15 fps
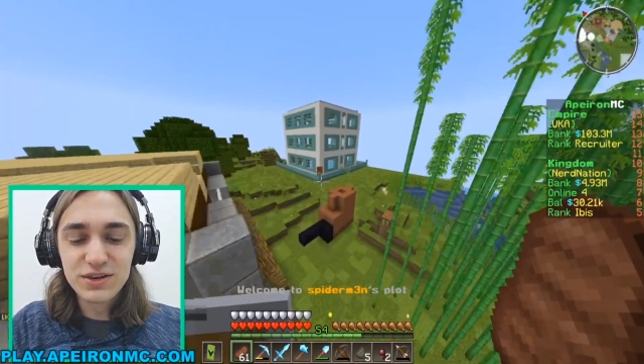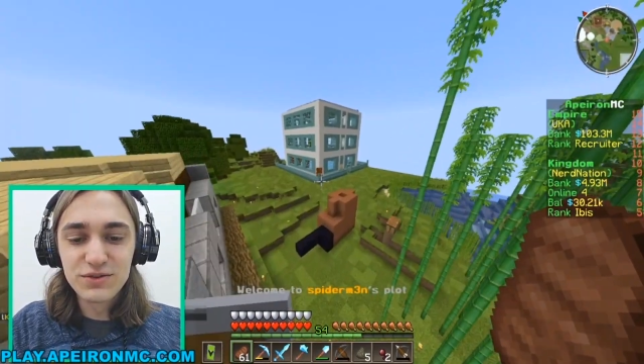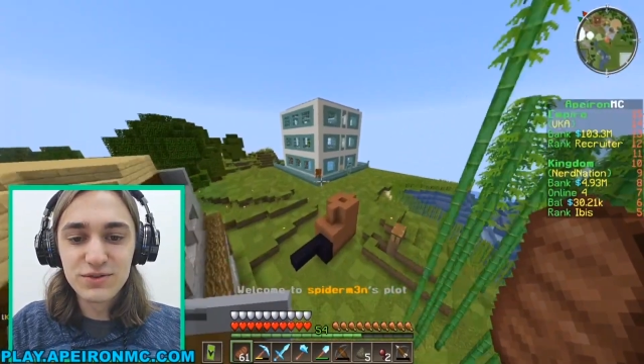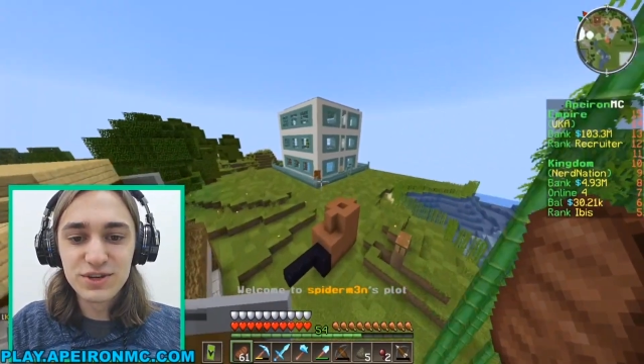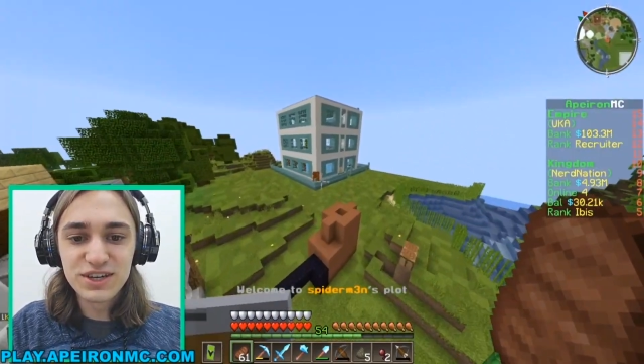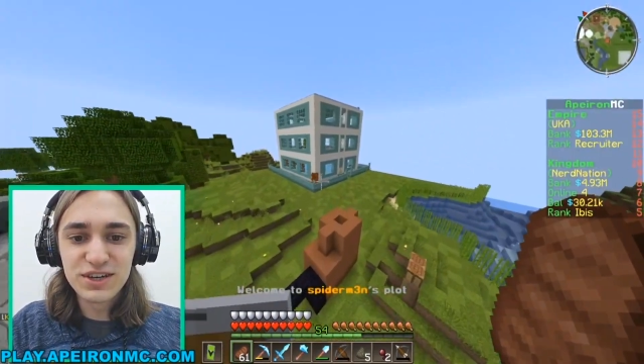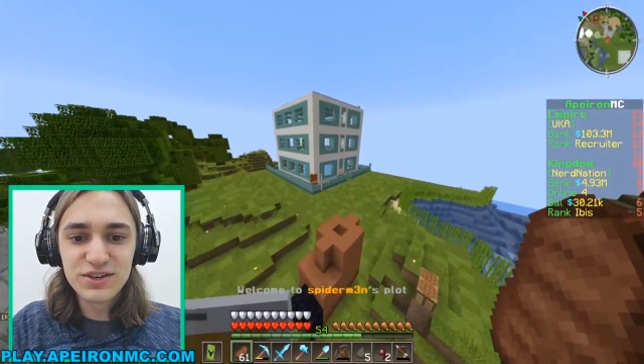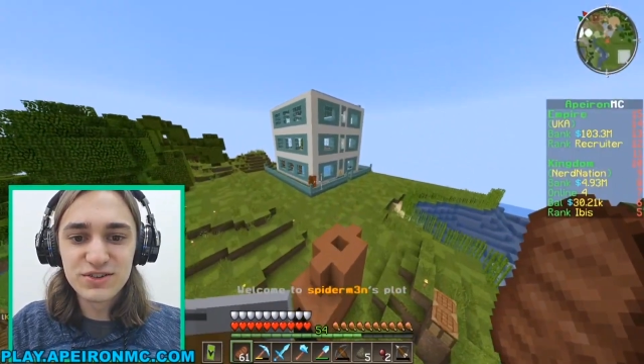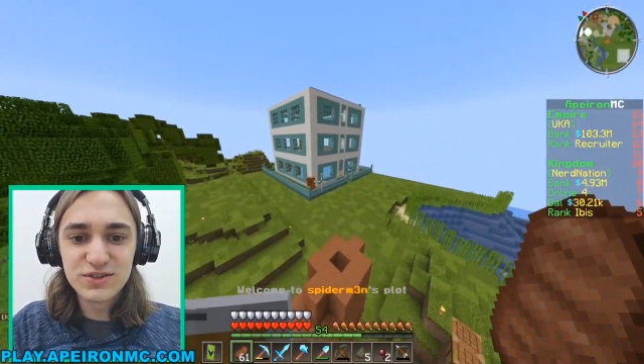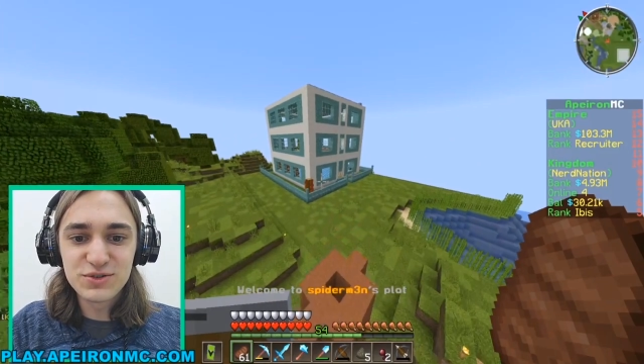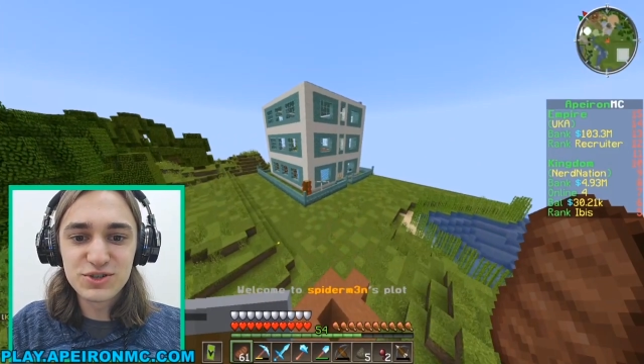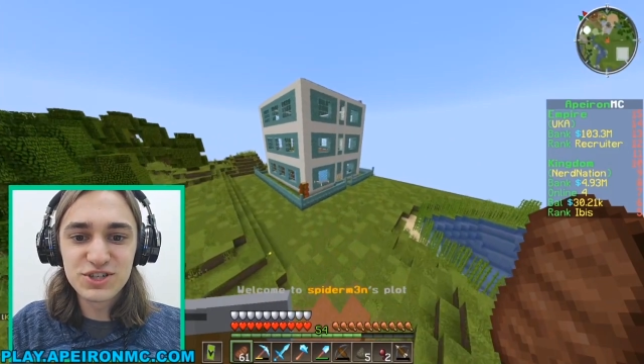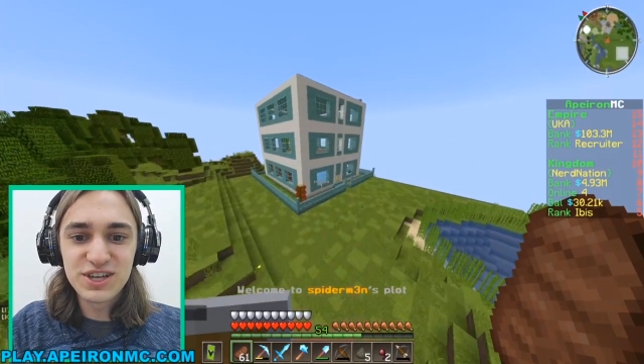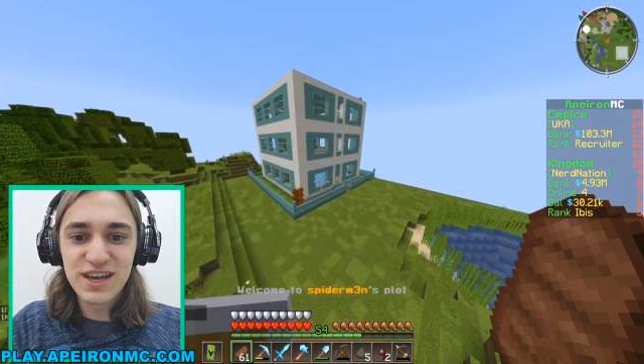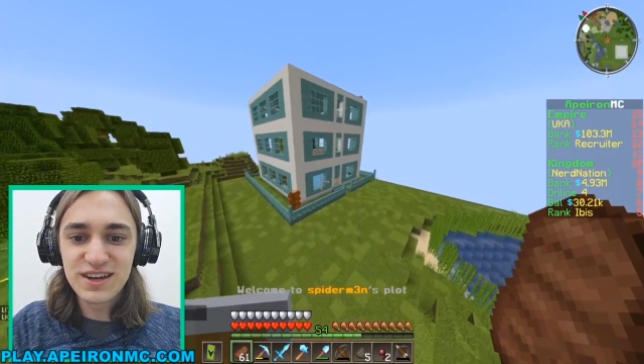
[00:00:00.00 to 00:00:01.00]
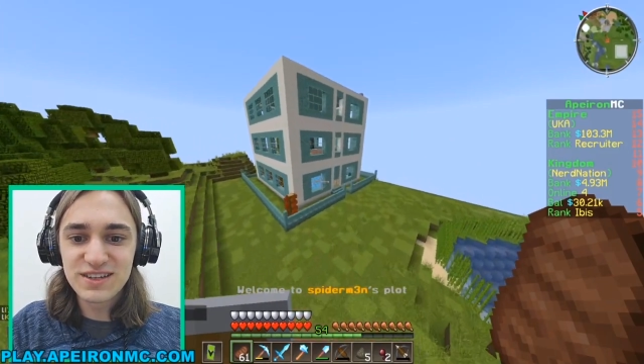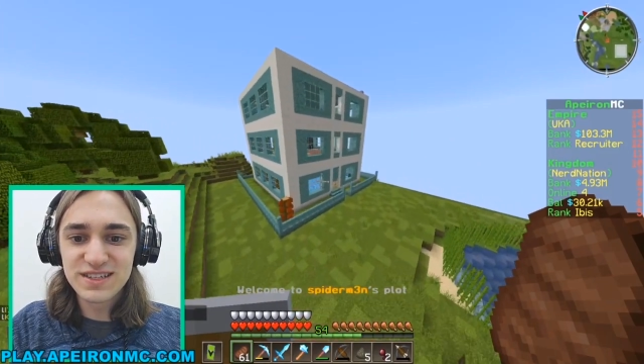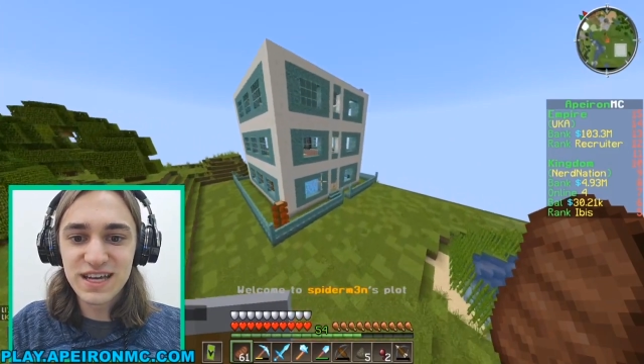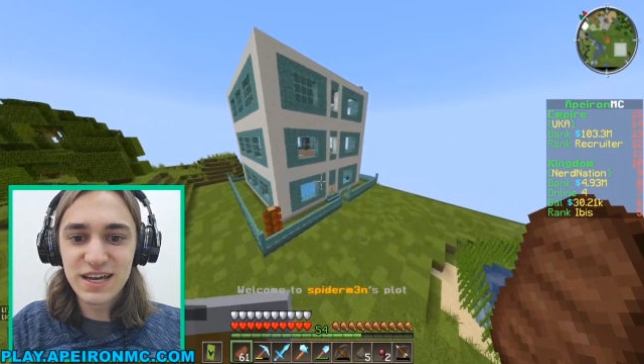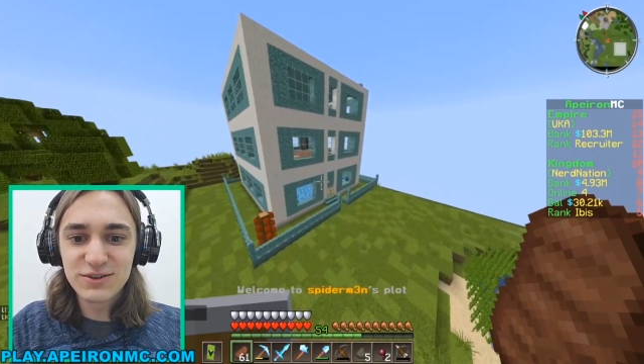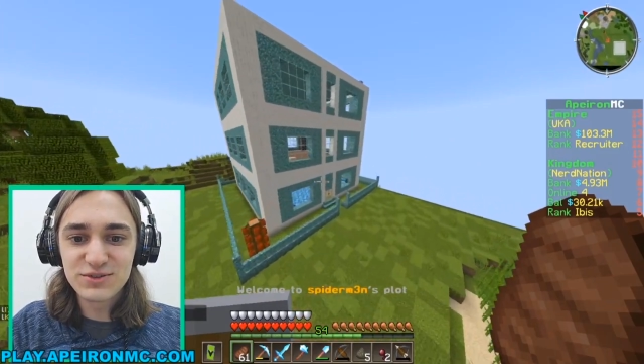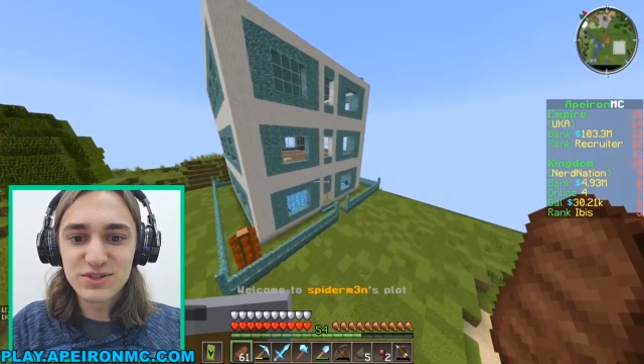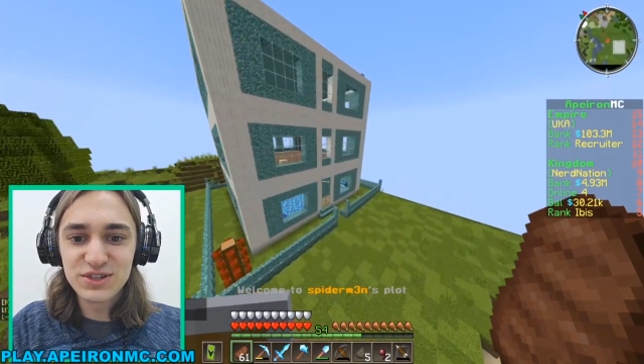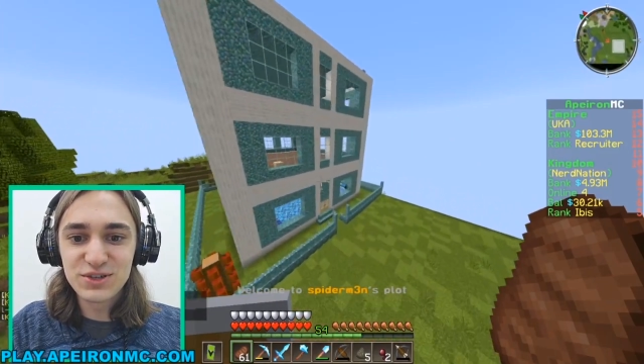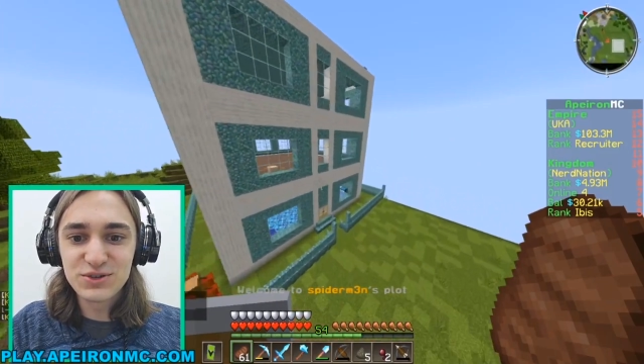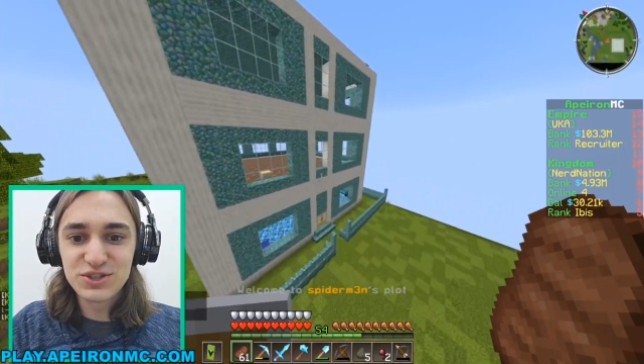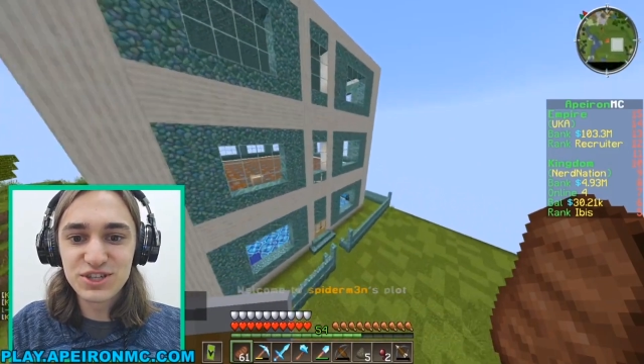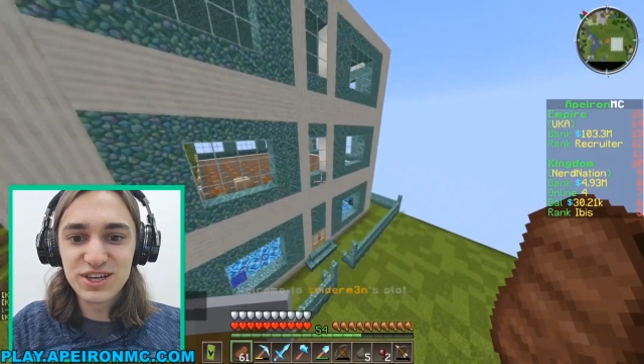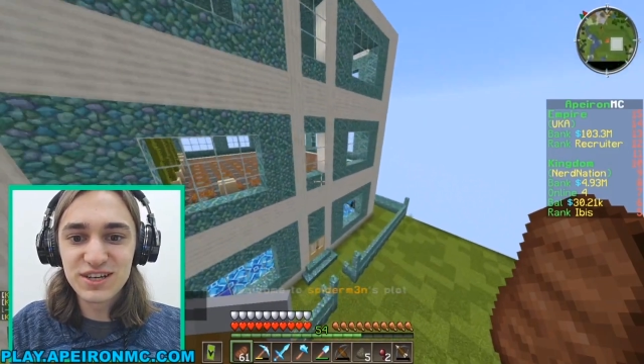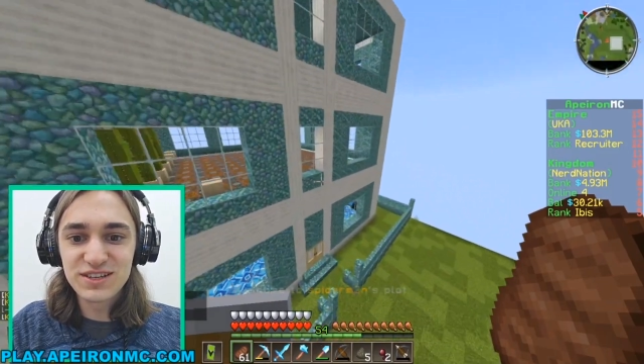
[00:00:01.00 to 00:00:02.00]
And over here is Oceana's house in
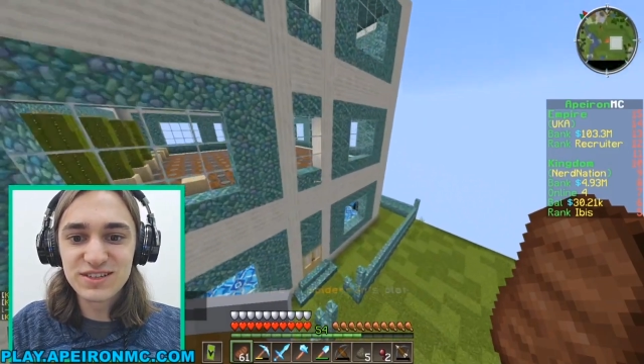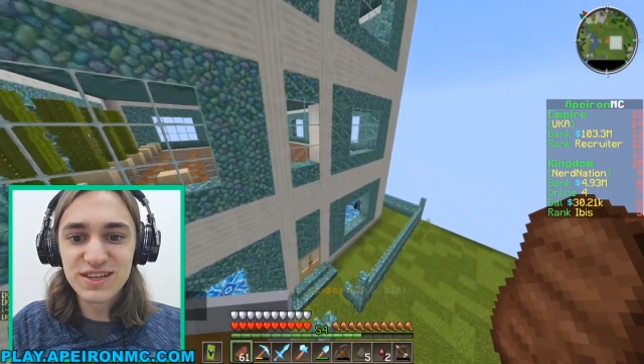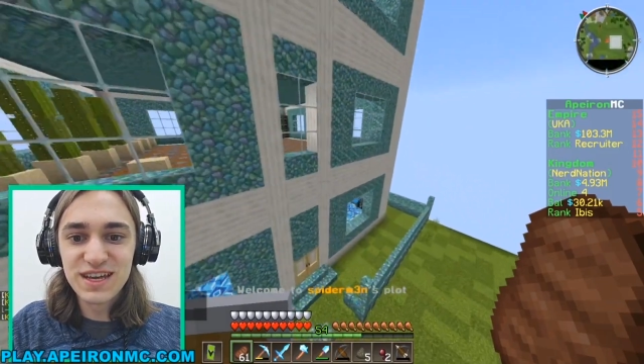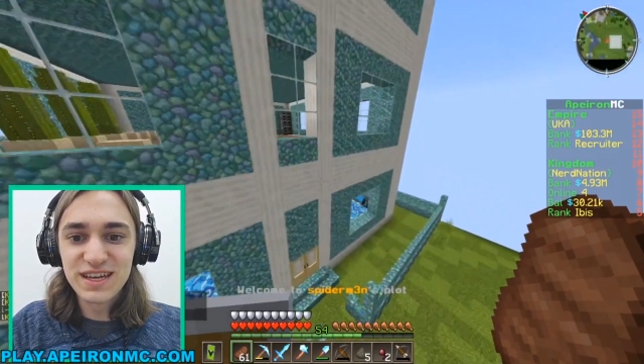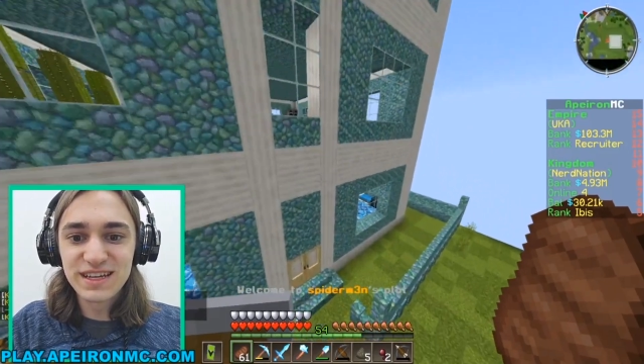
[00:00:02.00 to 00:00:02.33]
Oceana's